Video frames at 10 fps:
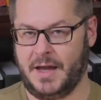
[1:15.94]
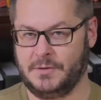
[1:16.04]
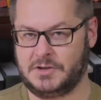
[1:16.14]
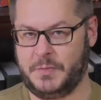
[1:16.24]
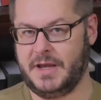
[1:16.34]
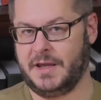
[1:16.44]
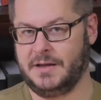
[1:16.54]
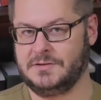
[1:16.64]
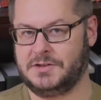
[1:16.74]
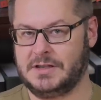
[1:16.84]
I was
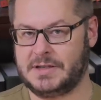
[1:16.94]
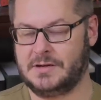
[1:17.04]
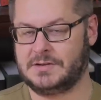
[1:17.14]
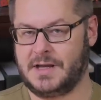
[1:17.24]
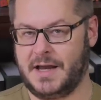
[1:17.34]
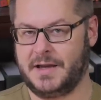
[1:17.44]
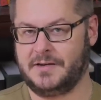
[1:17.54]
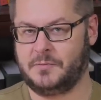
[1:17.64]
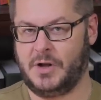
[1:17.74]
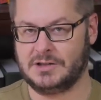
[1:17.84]
speaking just outside
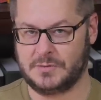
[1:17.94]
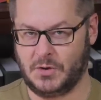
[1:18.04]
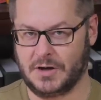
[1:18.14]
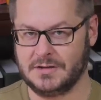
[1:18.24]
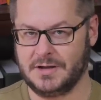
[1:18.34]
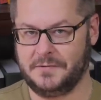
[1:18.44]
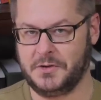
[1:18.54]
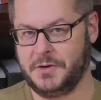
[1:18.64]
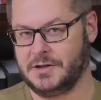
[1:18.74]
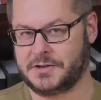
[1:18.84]
of Baltimore a
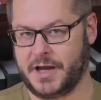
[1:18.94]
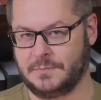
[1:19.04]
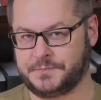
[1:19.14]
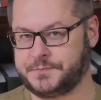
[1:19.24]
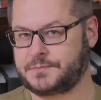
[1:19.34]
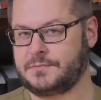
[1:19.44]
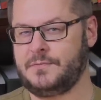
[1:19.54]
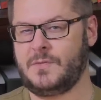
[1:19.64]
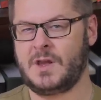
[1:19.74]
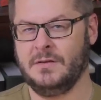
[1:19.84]
few years ago.
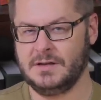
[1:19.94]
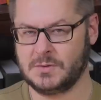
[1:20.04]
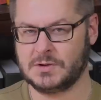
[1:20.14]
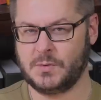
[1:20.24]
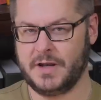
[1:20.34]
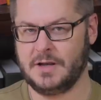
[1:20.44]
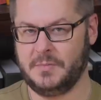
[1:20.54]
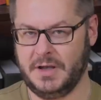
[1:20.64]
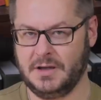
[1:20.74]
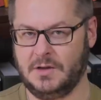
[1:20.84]
This was when
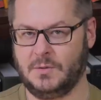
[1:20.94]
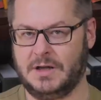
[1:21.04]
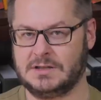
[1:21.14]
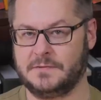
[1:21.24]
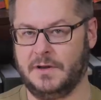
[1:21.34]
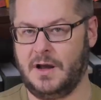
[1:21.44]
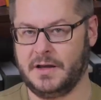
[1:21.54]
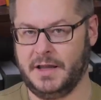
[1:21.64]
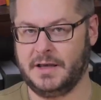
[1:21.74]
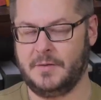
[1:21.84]
Nabil was
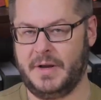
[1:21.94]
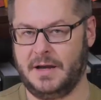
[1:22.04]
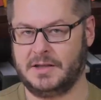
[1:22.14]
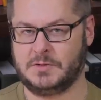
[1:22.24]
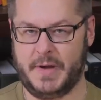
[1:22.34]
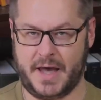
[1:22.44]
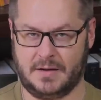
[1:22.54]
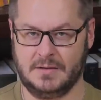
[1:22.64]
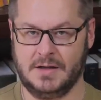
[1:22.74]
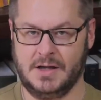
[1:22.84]
vlogging about his
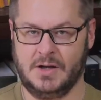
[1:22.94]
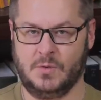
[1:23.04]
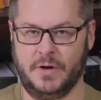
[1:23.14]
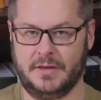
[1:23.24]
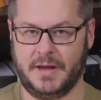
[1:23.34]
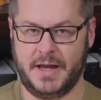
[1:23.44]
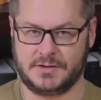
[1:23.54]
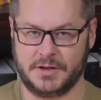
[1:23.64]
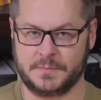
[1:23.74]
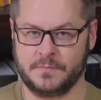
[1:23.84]
battle with
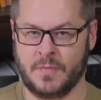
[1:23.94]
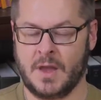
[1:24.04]
cancer.